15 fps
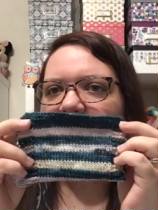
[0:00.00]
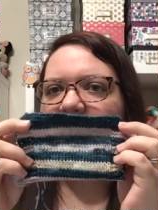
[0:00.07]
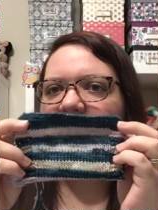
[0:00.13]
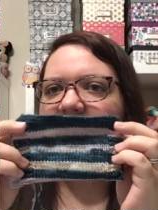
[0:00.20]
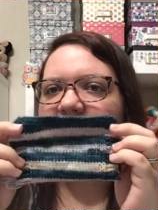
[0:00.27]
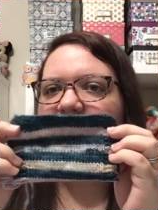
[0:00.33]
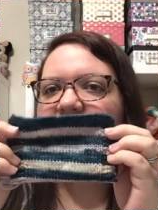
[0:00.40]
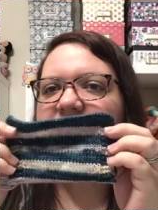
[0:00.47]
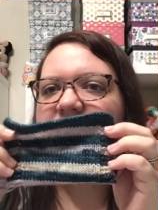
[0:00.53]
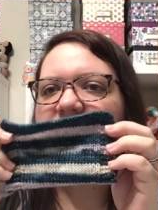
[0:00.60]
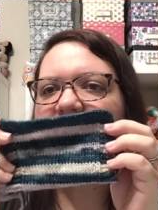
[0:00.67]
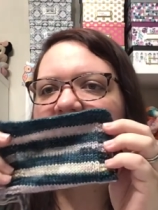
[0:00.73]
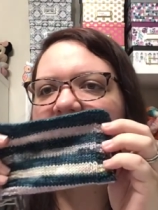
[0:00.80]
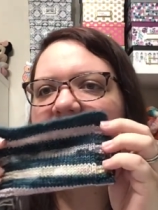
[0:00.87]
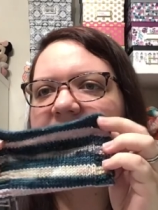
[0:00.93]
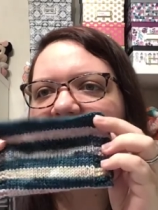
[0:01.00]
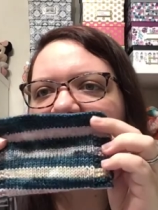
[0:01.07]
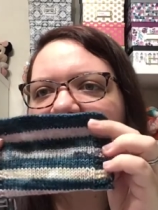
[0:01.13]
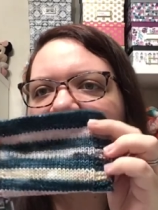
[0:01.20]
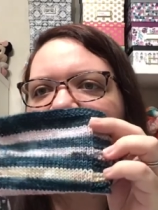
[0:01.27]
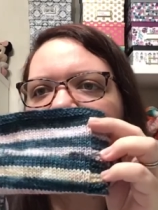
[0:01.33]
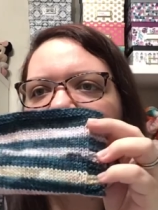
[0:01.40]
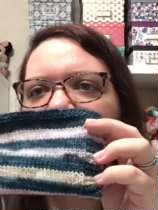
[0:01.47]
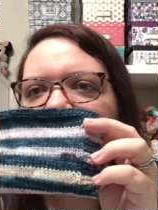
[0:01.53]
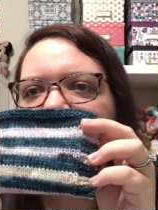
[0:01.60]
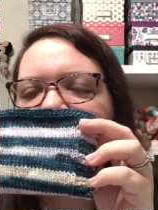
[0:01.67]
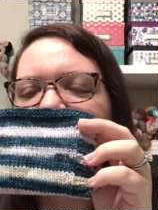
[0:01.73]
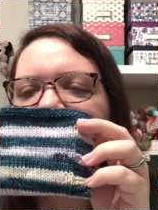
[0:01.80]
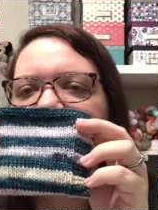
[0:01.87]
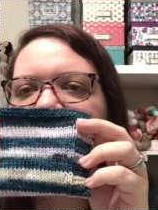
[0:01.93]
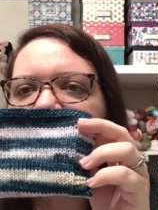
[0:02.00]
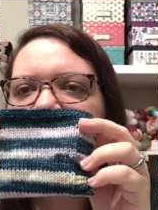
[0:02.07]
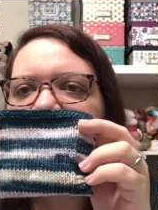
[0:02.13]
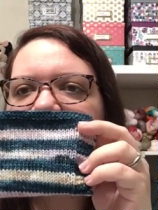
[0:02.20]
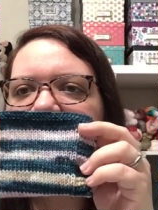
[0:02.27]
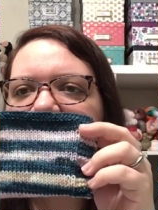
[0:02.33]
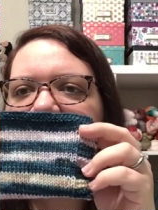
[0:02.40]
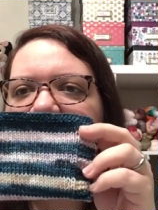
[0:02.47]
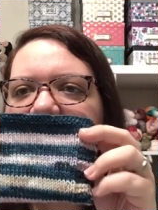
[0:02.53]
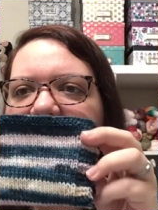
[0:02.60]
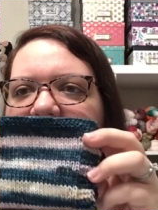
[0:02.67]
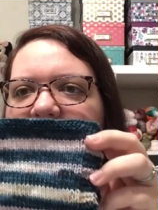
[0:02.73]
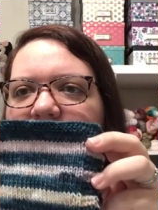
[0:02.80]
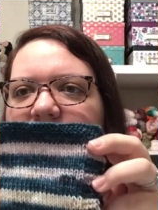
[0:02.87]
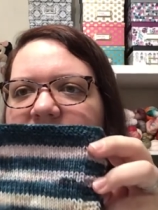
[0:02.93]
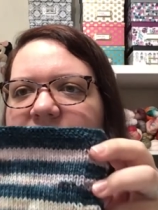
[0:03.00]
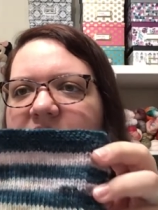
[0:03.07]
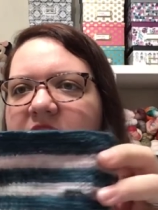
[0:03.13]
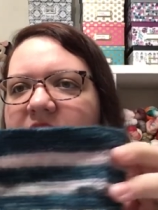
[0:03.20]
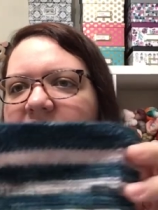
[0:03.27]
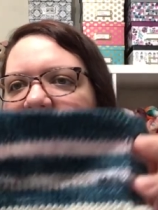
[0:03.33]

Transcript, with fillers: It was just trying to decide what the other ones are.